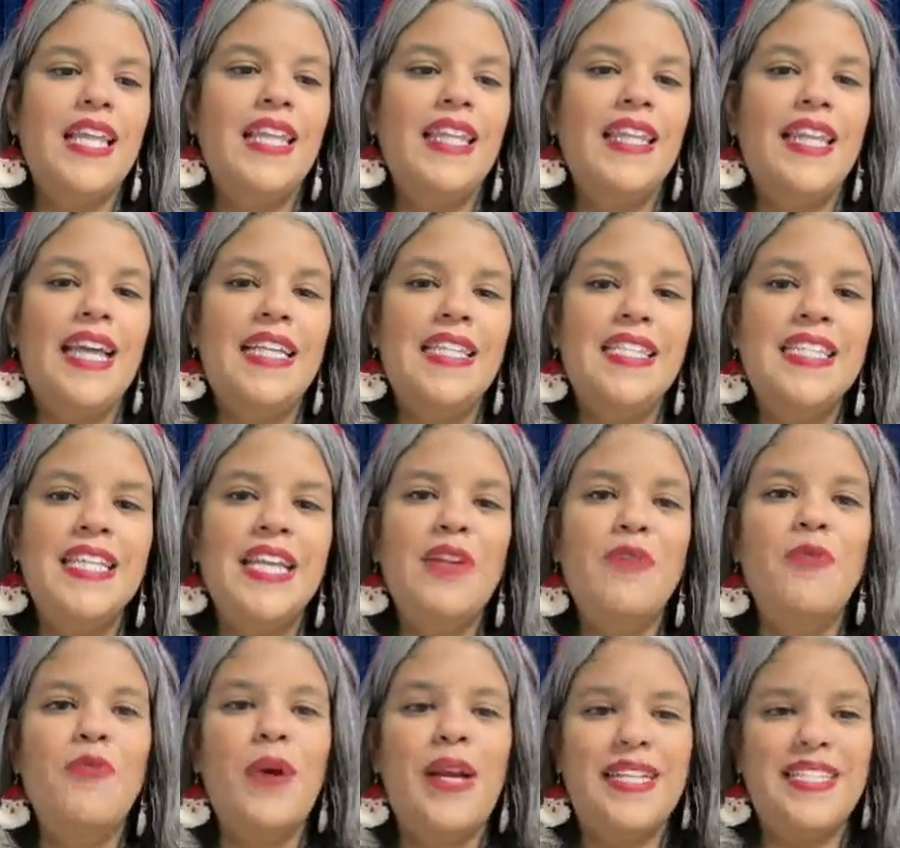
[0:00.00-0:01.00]
Let's
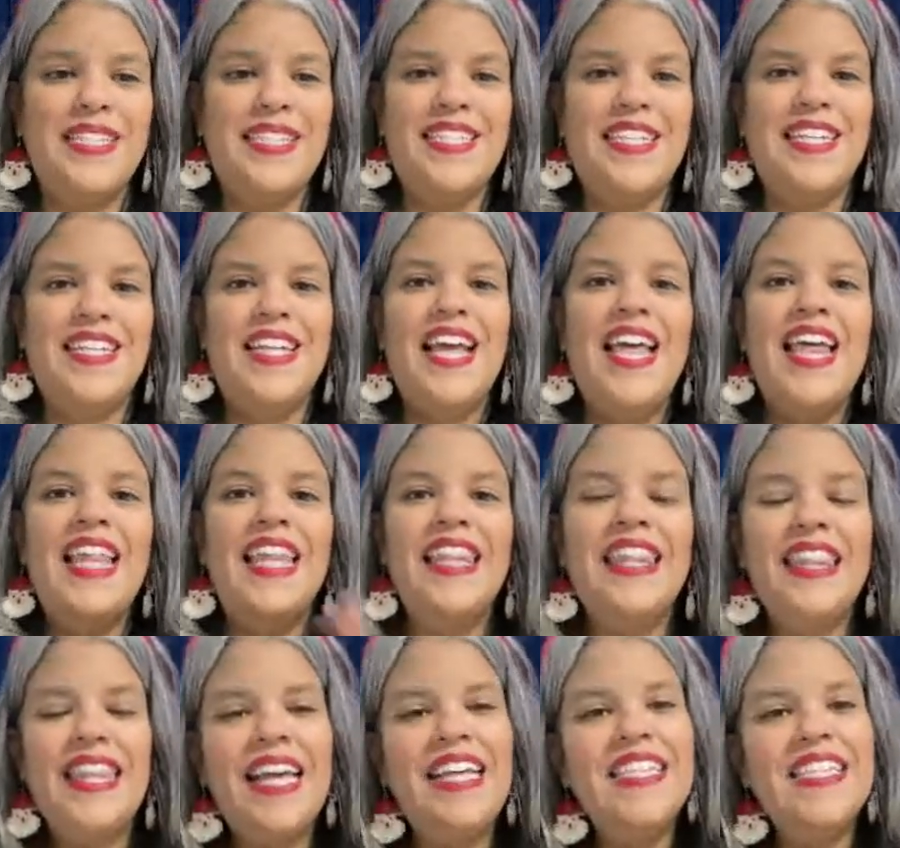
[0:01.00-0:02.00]
Get Waisted.
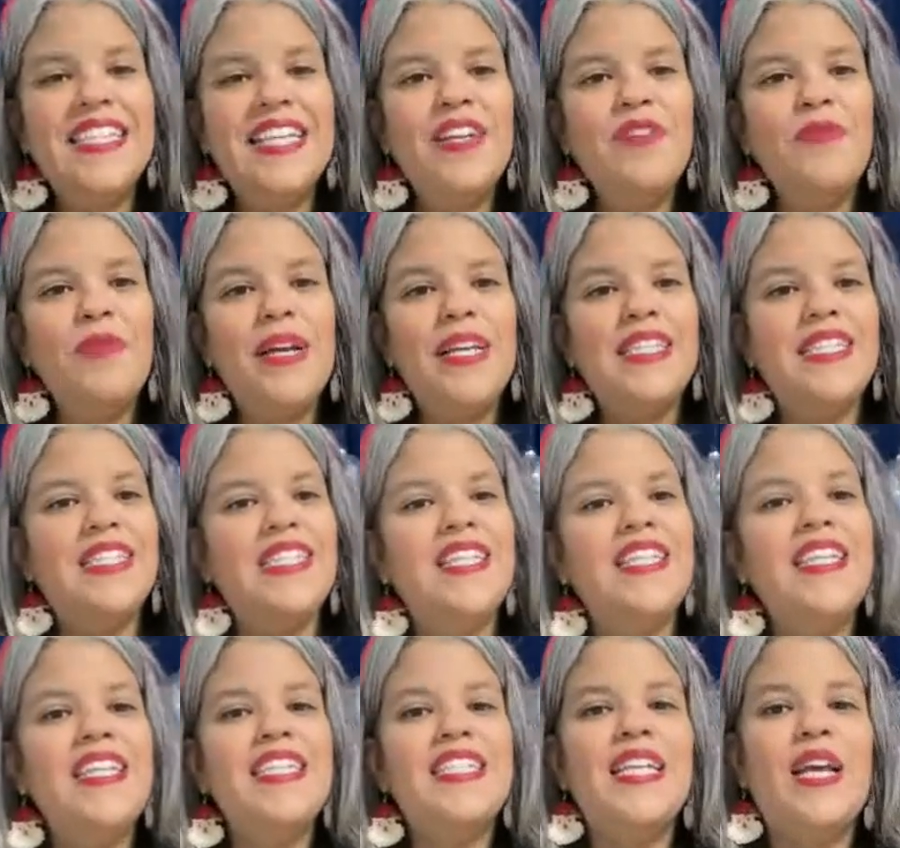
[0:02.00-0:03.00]
Let's Get Waisted
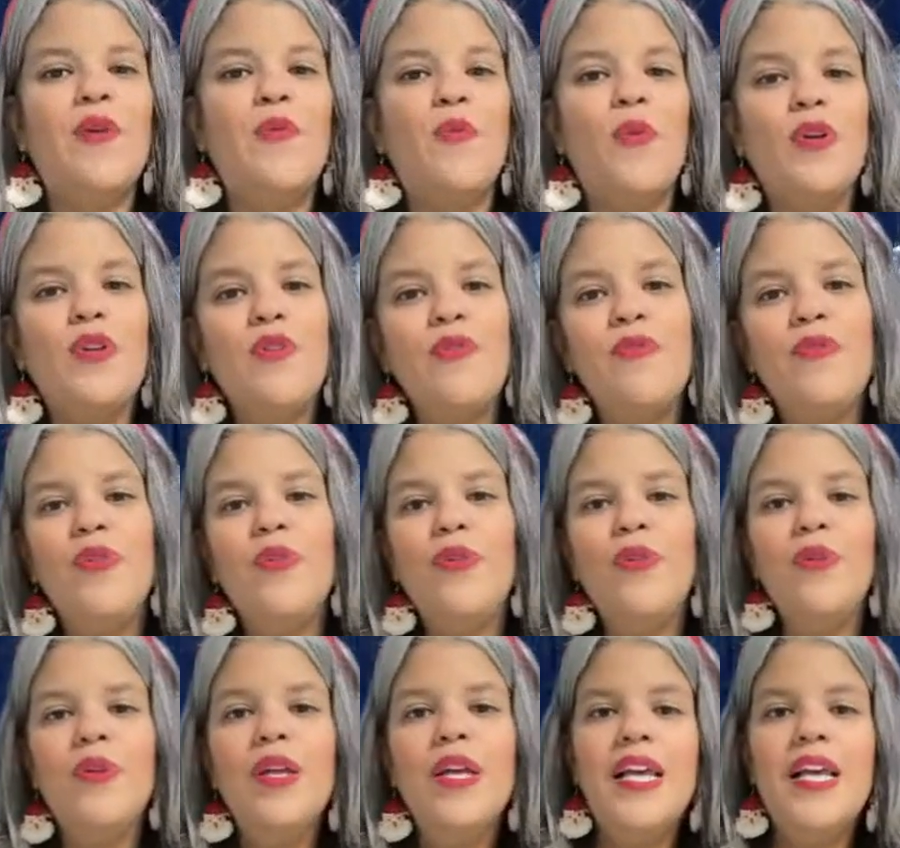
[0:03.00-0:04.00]
is a
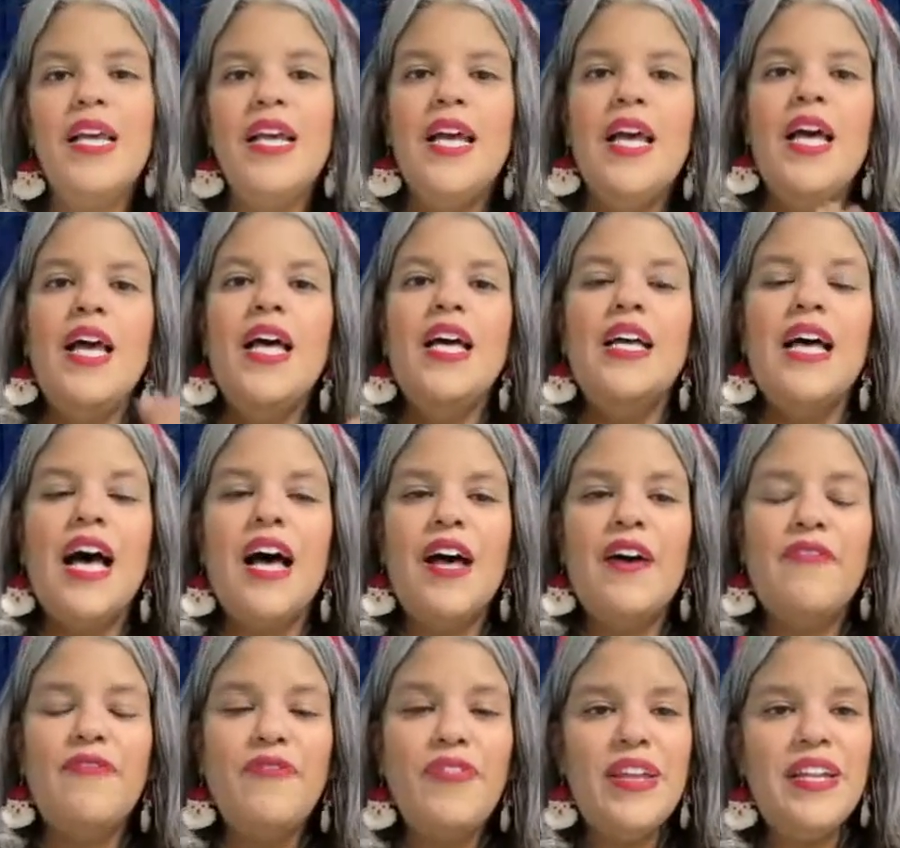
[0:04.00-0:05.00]
wonderful Uh,
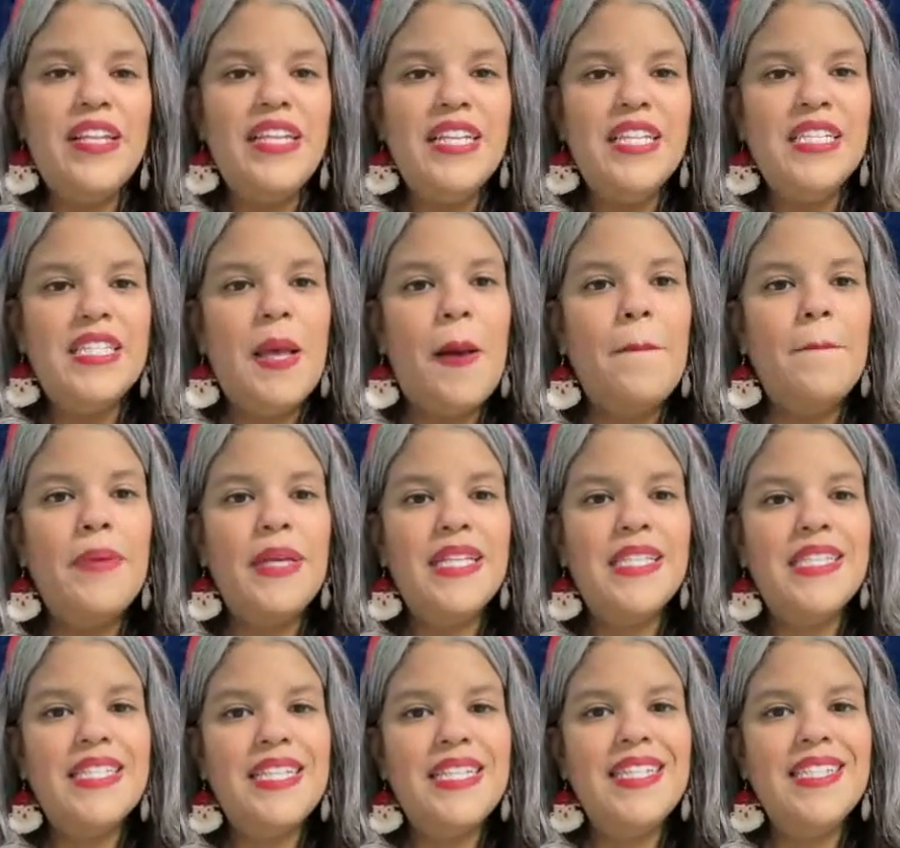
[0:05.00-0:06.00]
fitness
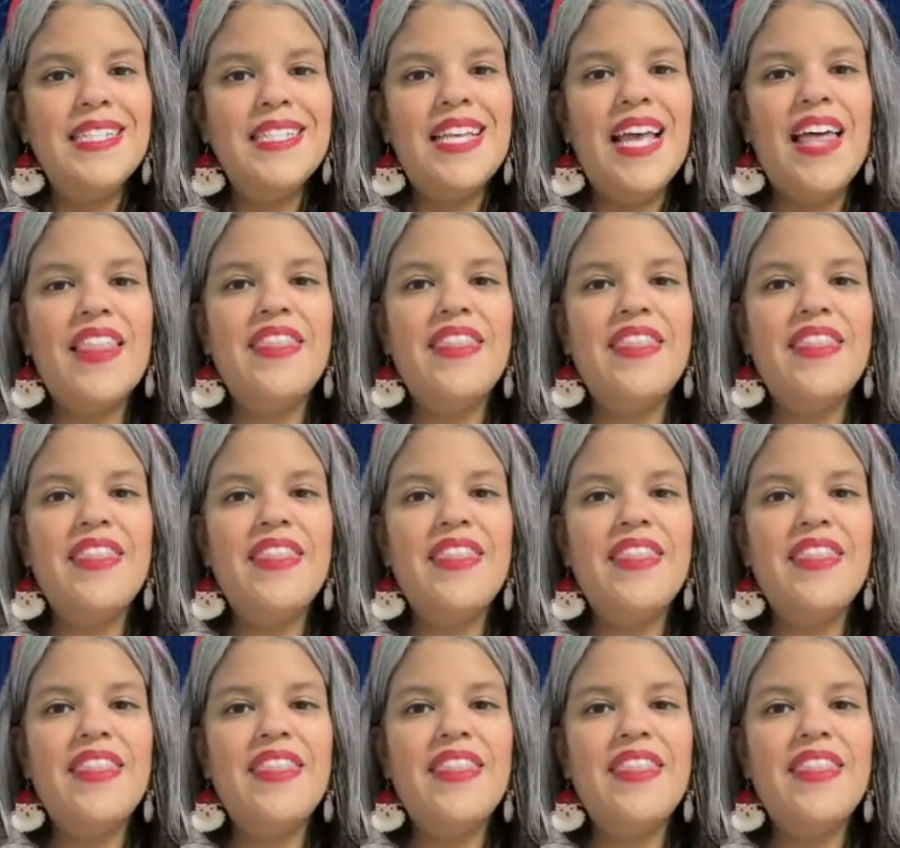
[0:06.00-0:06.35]
business.